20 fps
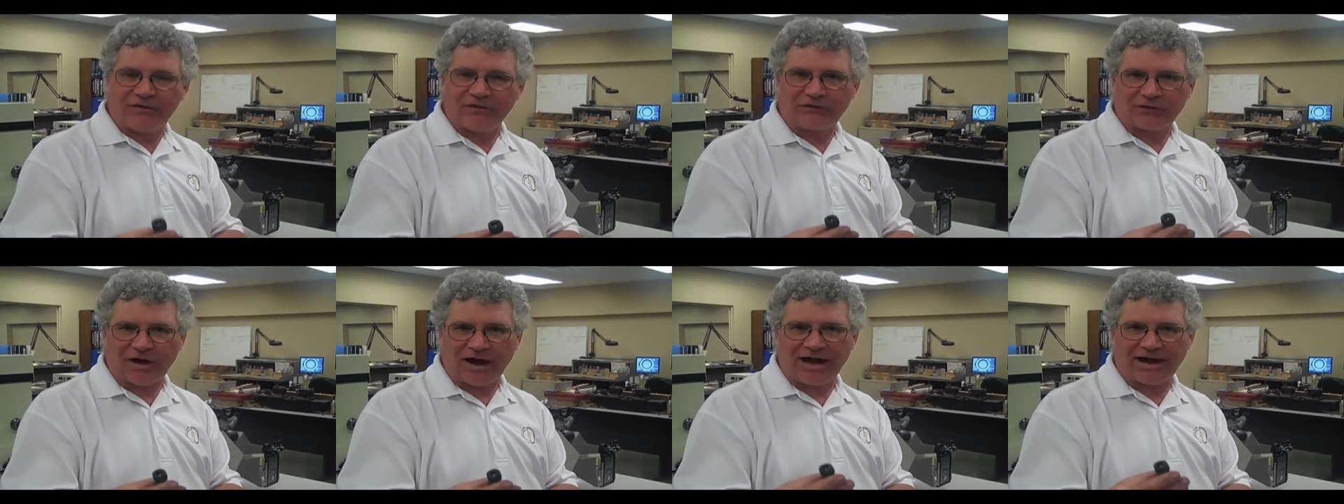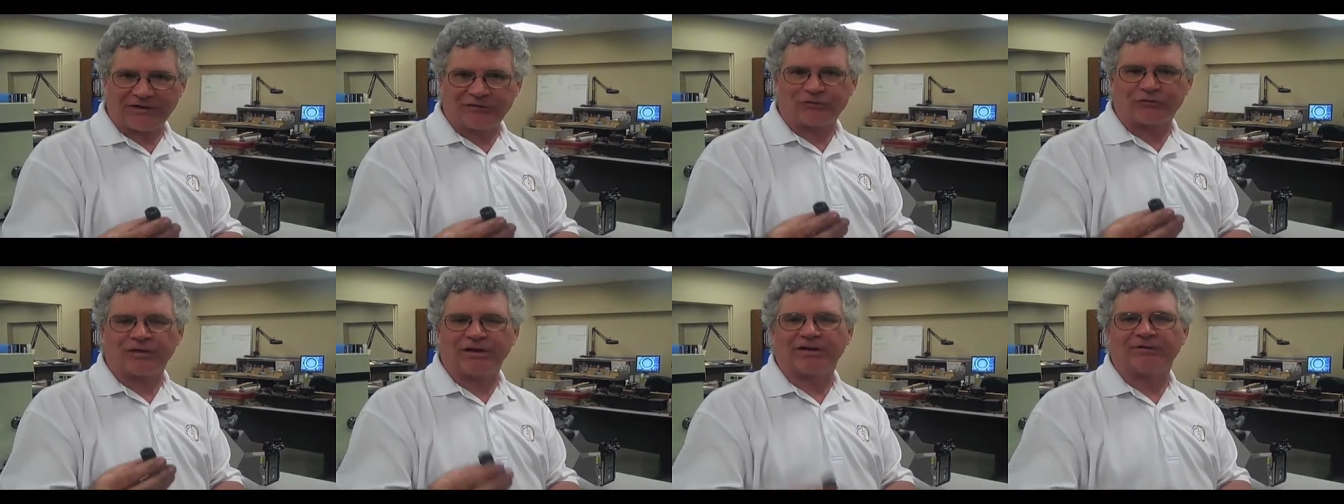These are
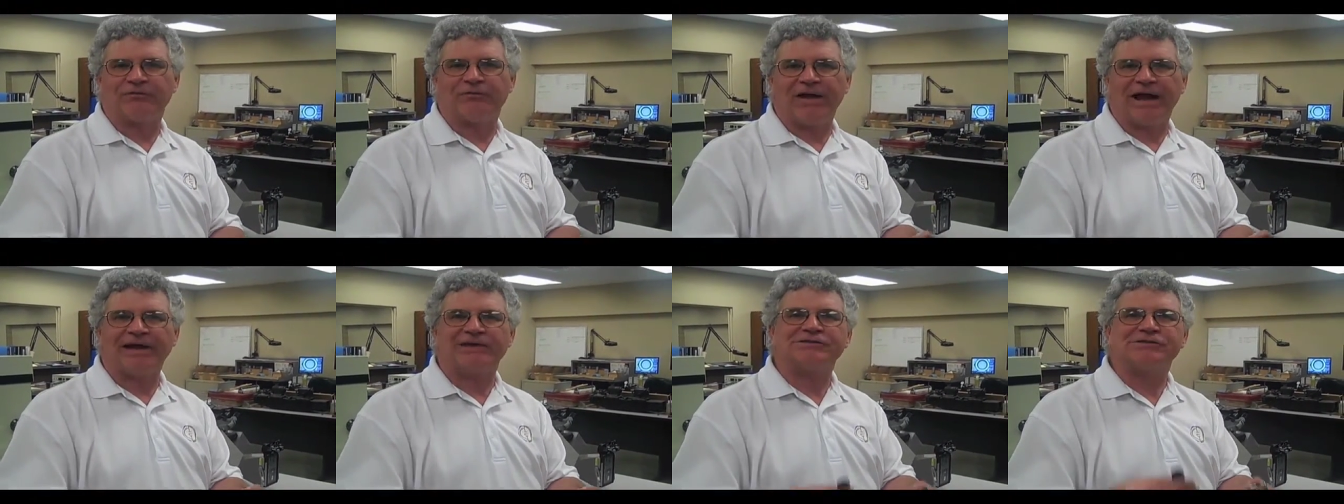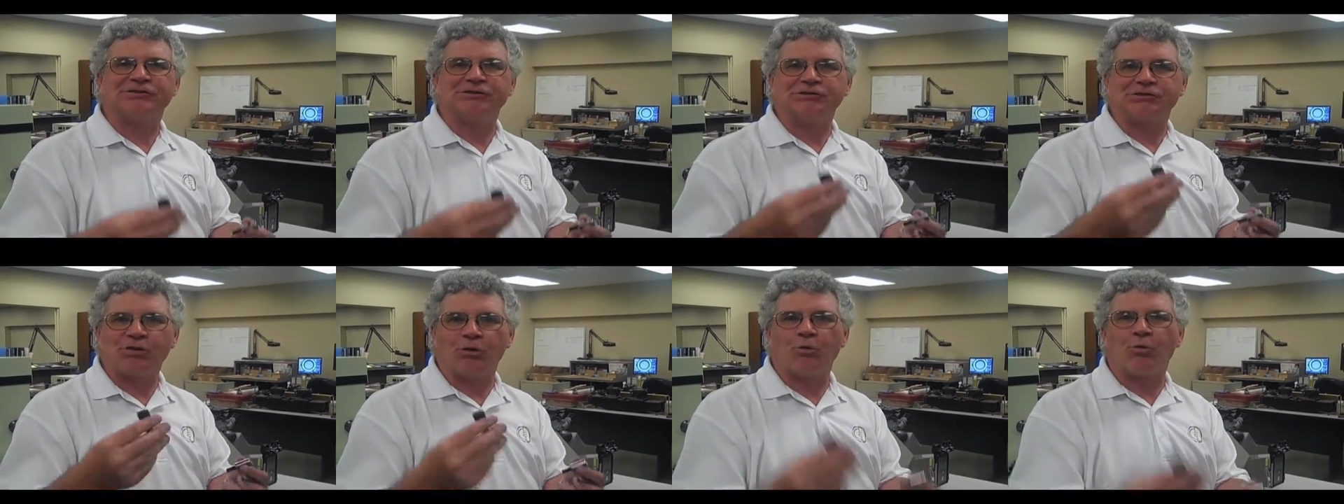high-strength
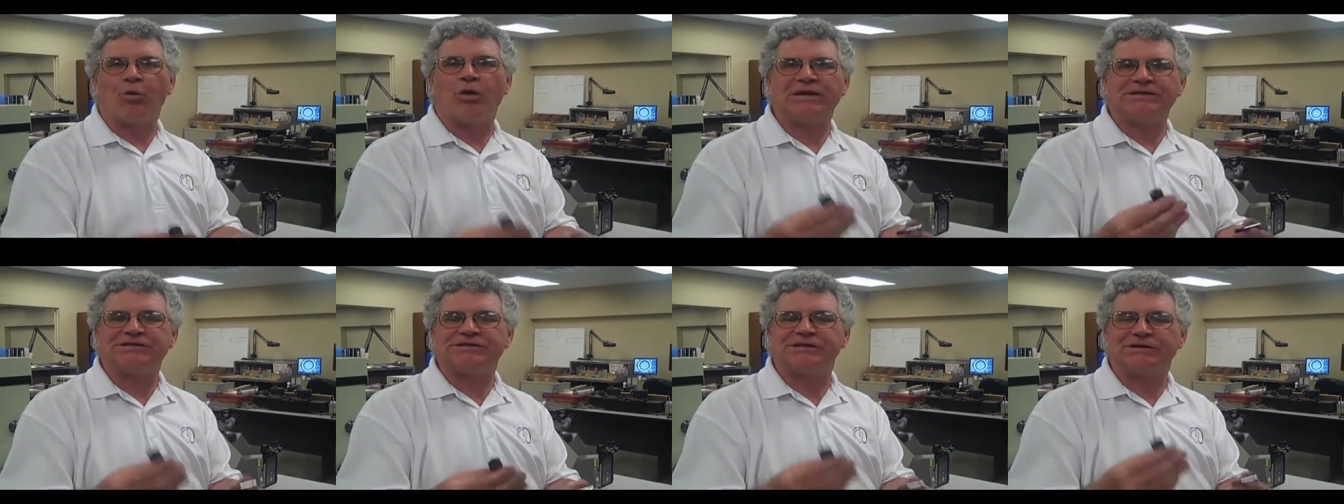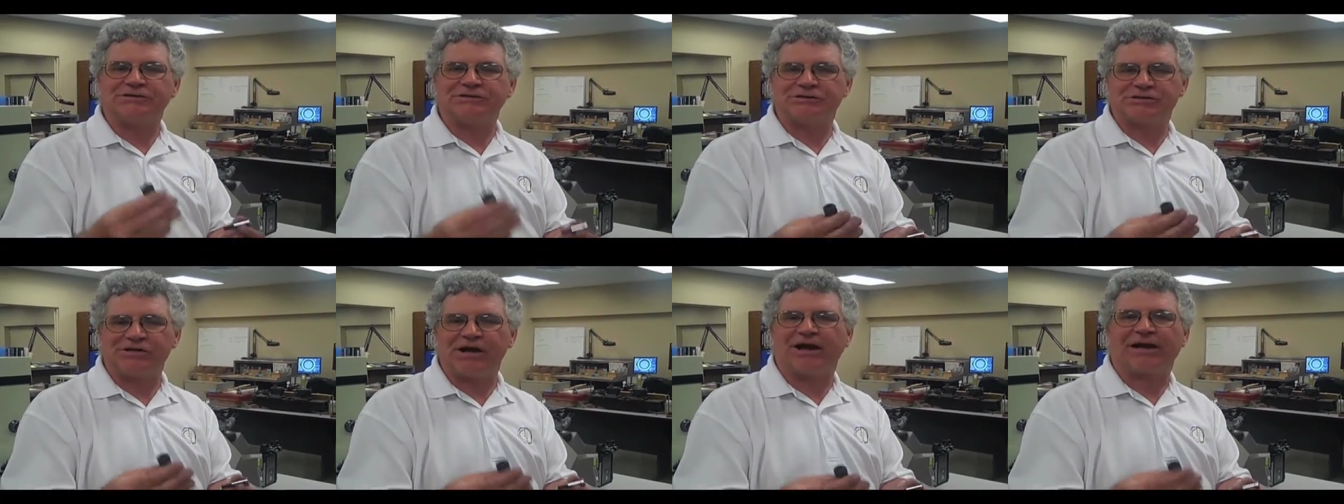fasteners, so once
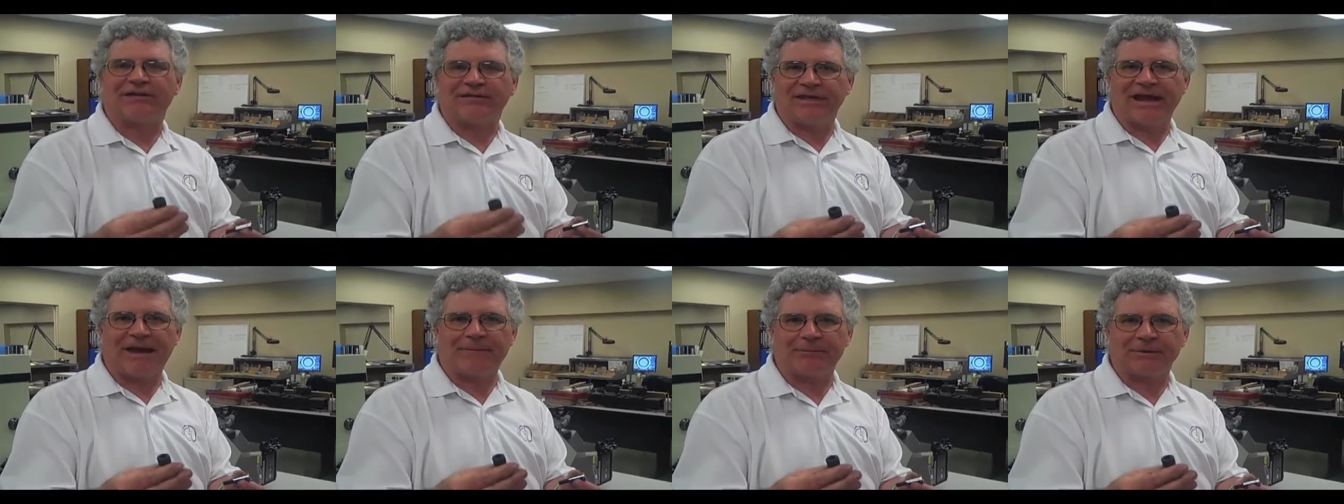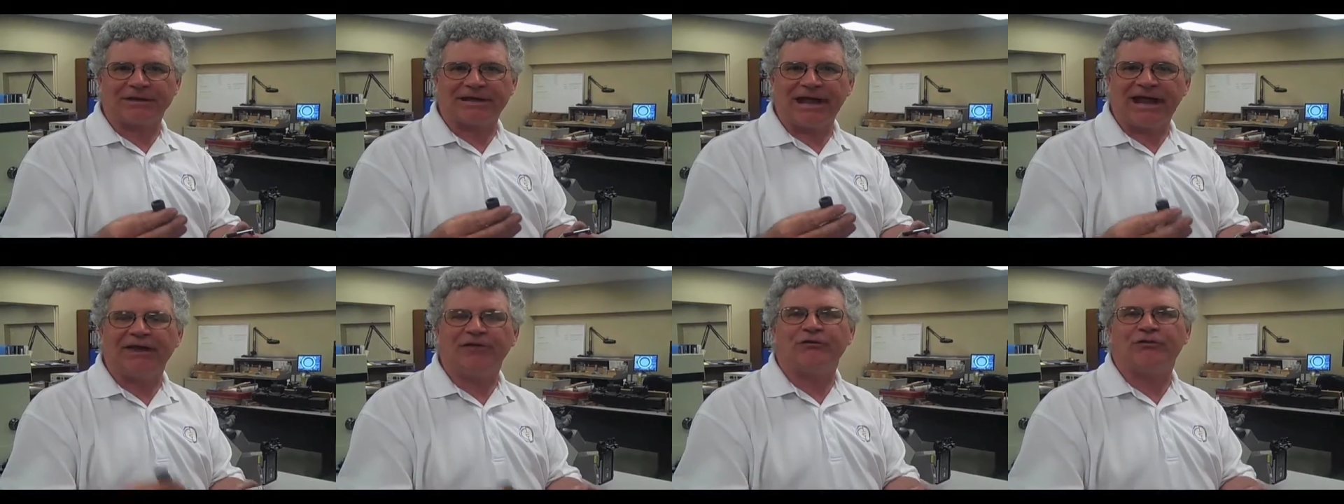they're stuck in the
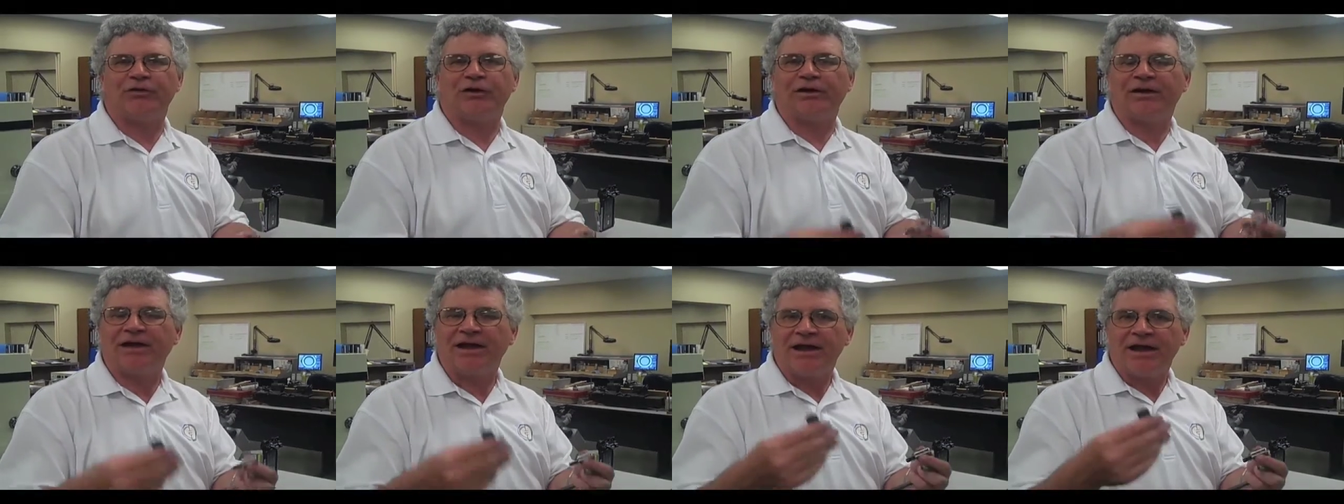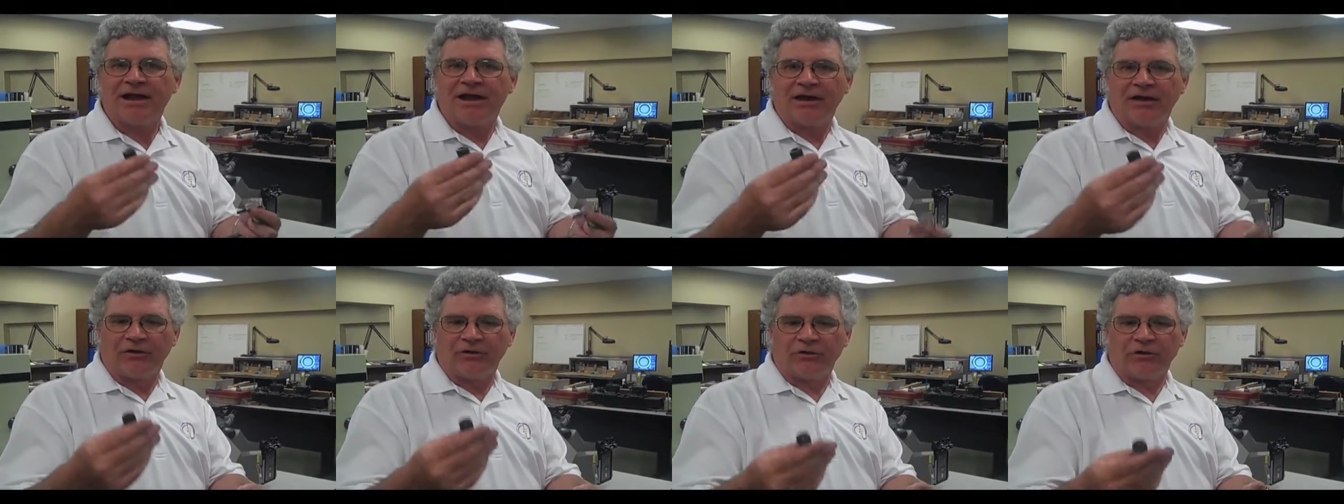application,
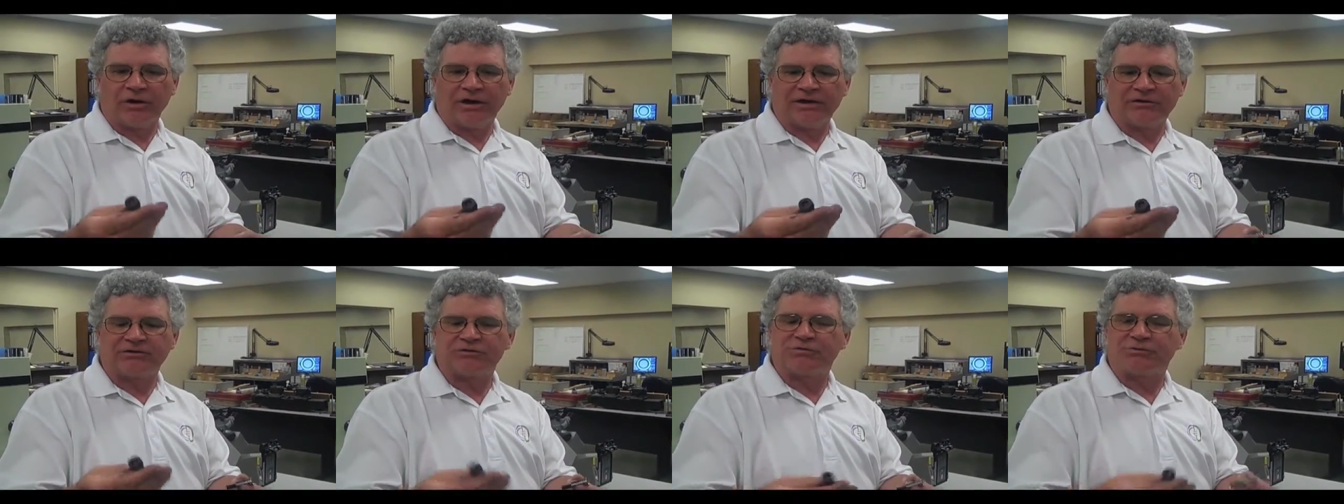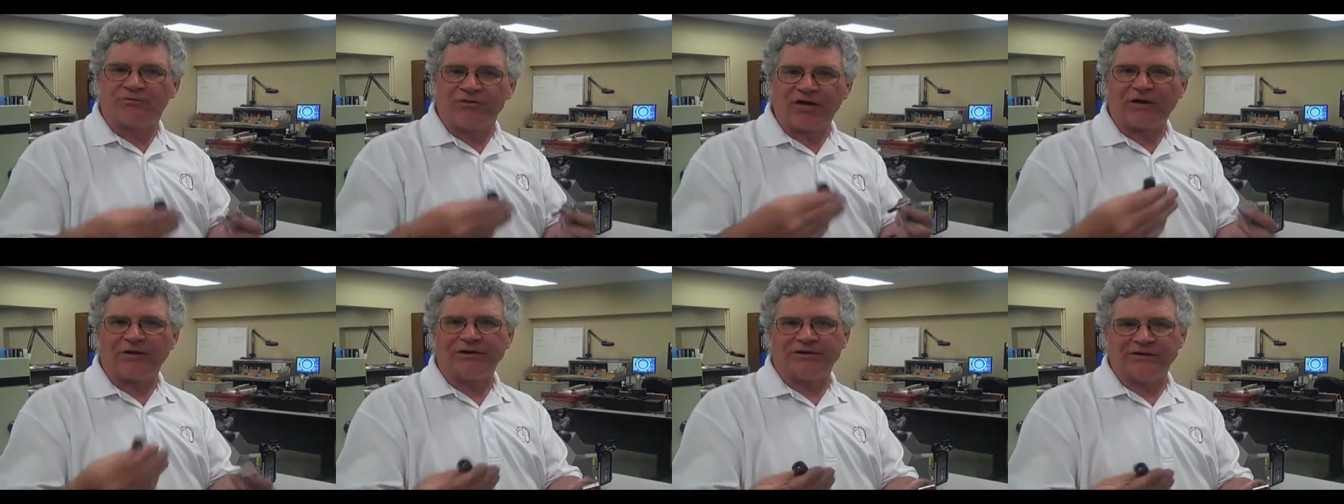it's
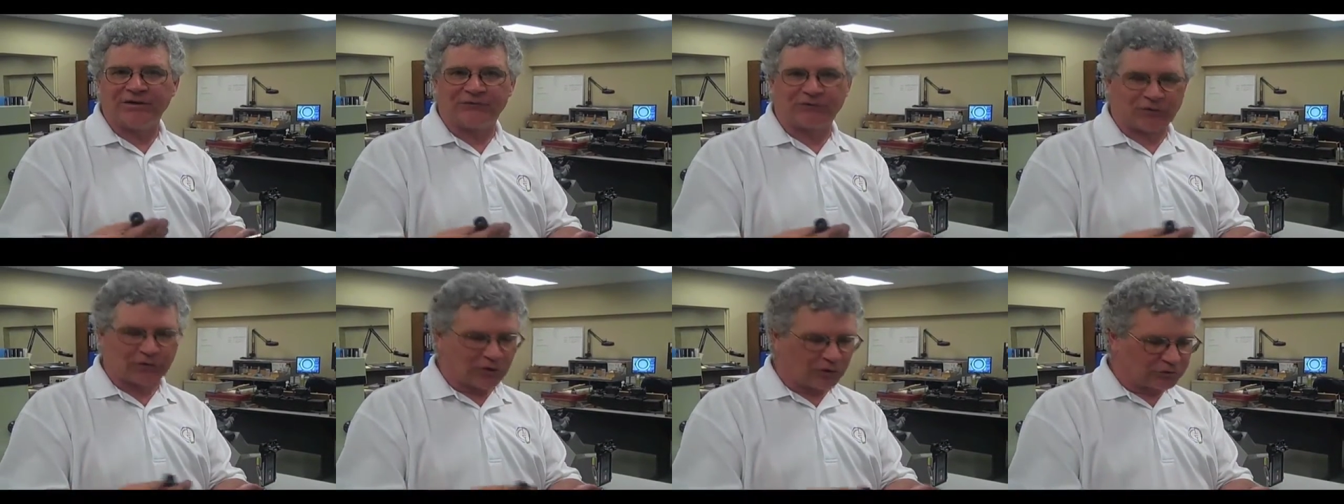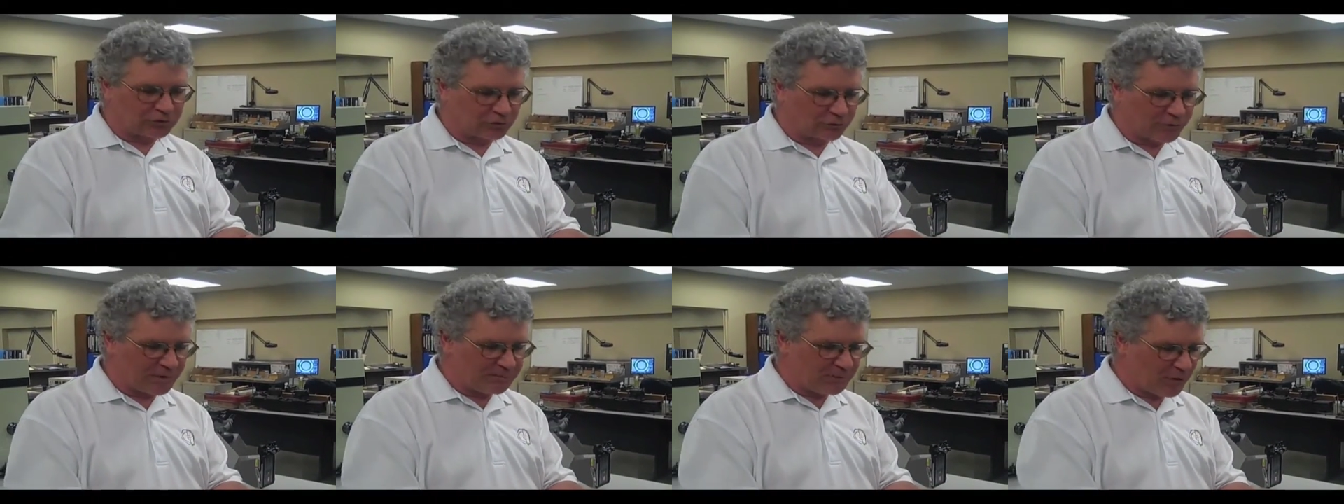very
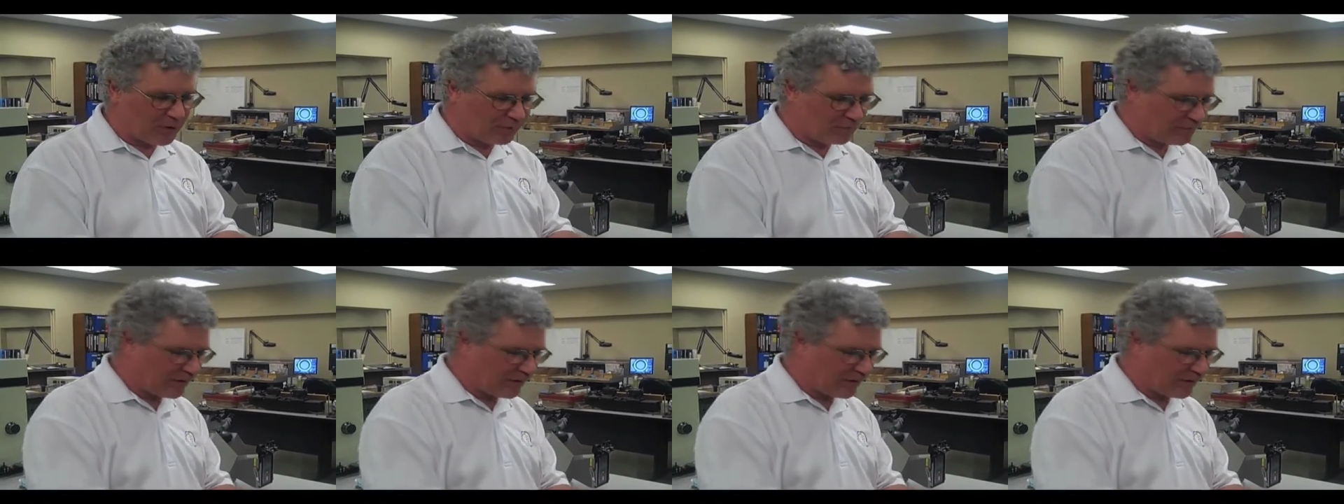difficult to remove